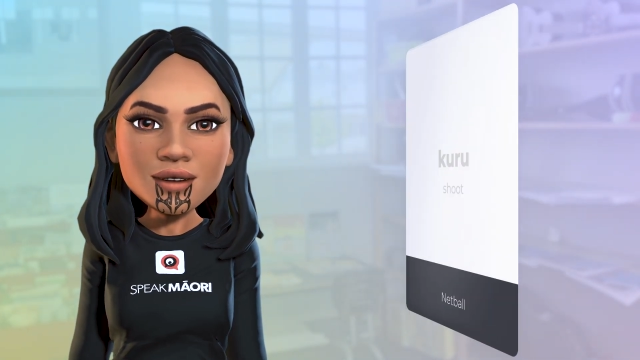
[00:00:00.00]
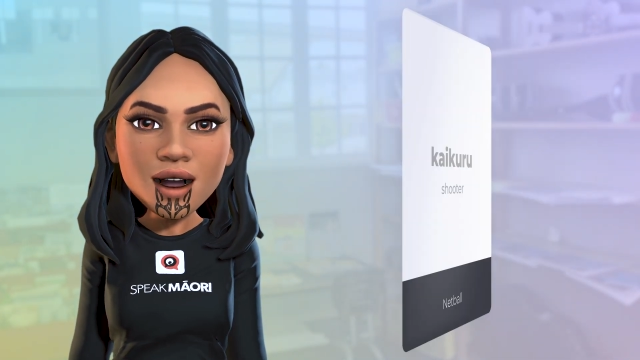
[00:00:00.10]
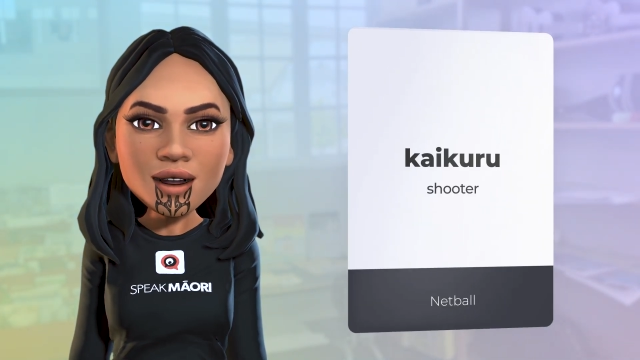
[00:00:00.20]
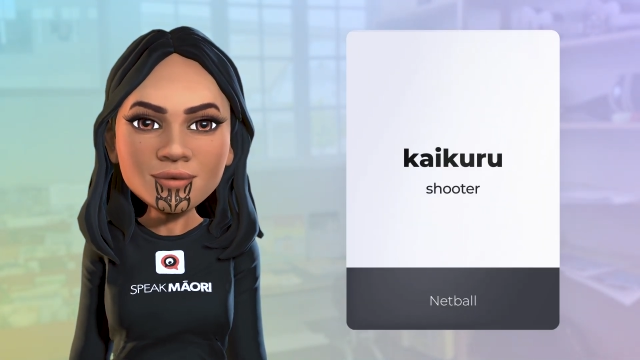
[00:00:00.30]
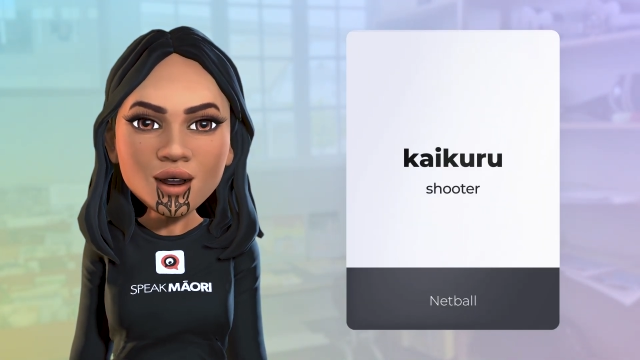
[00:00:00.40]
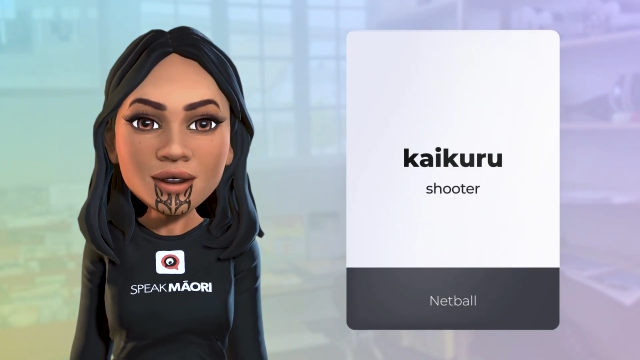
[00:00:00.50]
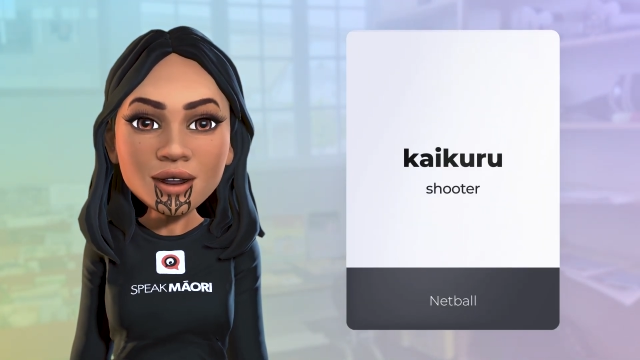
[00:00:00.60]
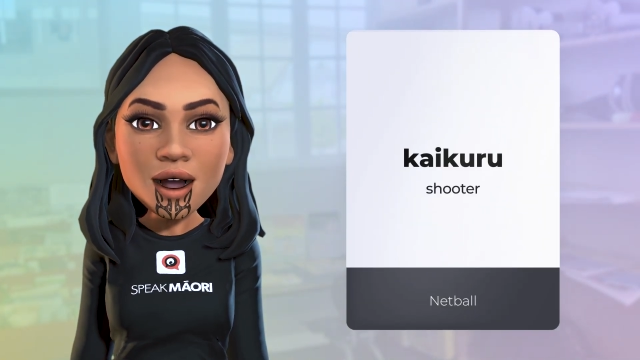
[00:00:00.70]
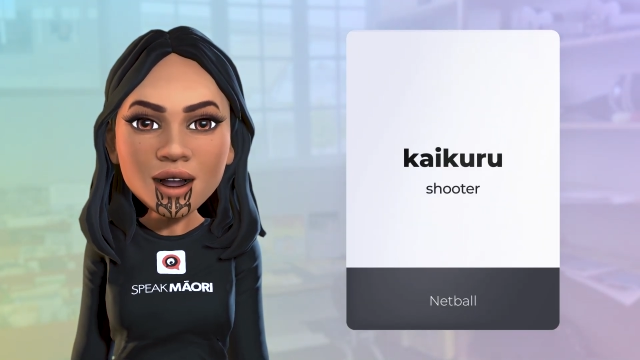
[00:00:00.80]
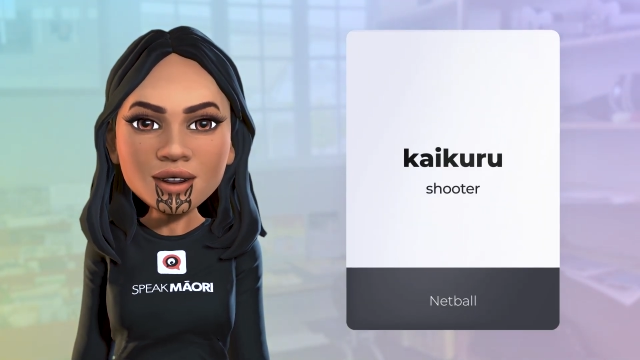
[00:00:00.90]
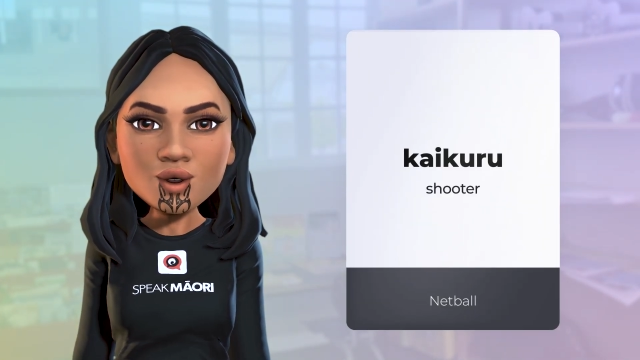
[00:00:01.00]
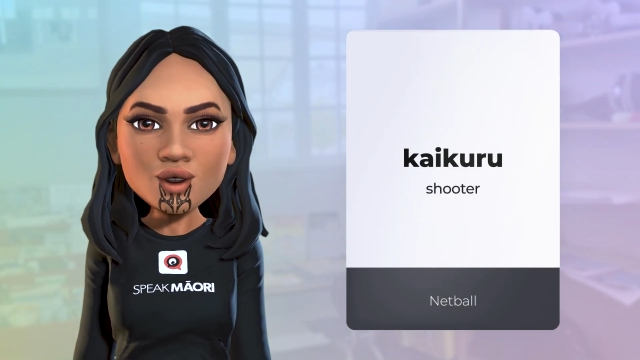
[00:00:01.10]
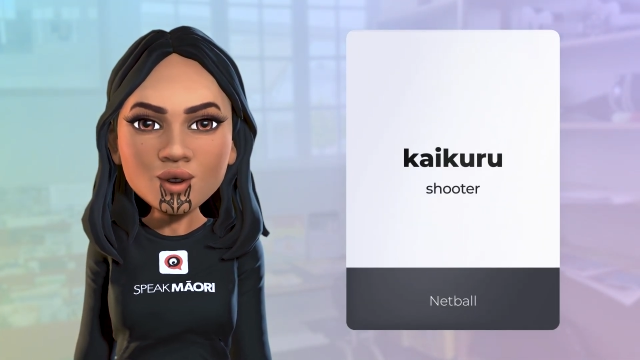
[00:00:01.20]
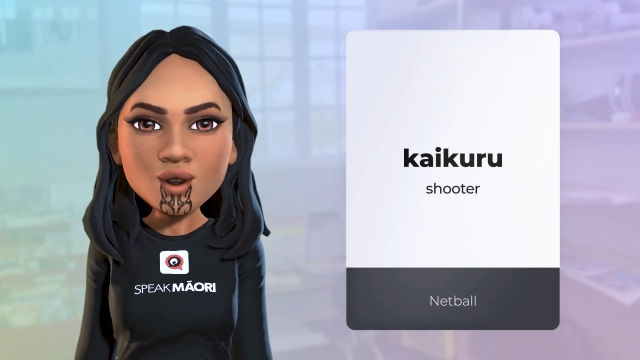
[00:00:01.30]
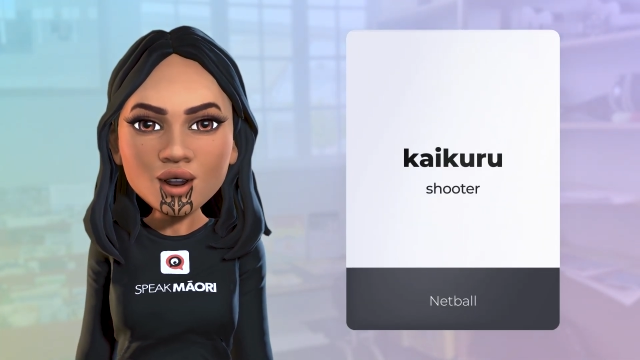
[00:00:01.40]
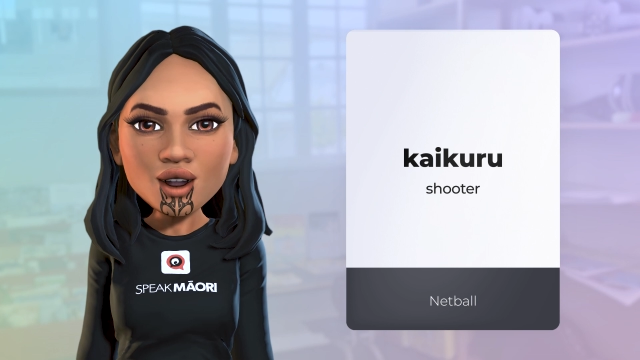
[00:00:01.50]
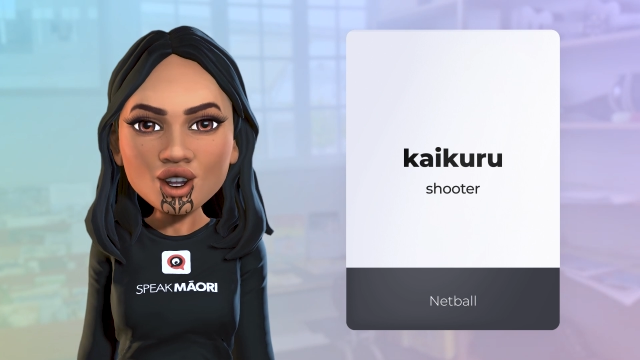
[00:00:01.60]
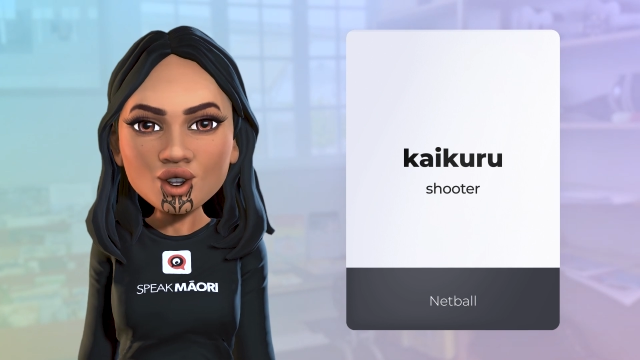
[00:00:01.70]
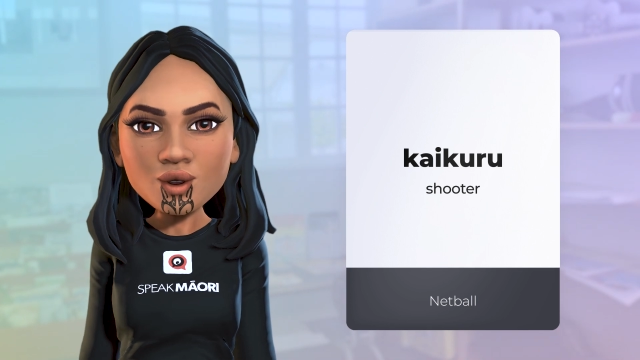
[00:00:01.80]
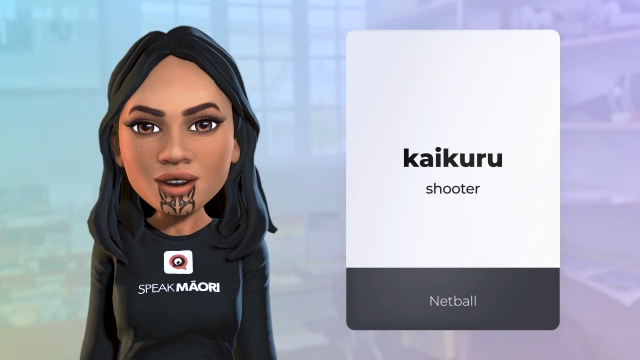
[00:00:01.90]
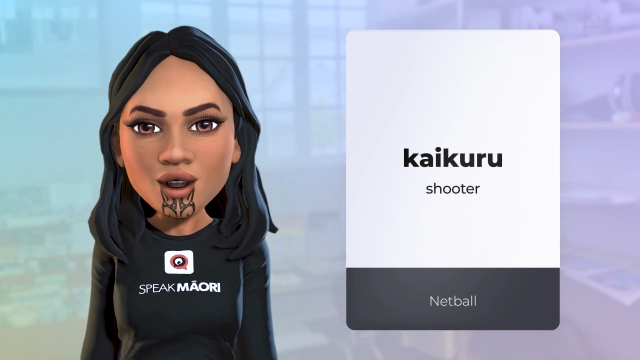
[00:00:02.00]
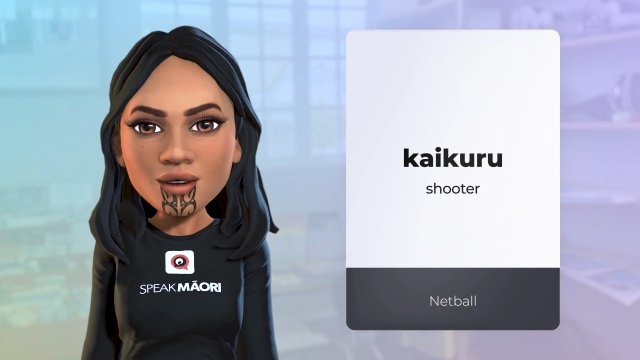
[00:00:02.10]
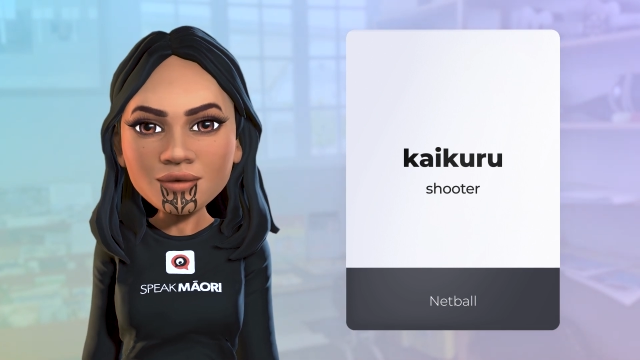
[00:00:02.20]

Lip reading: I'm not a kai kuru or shooter,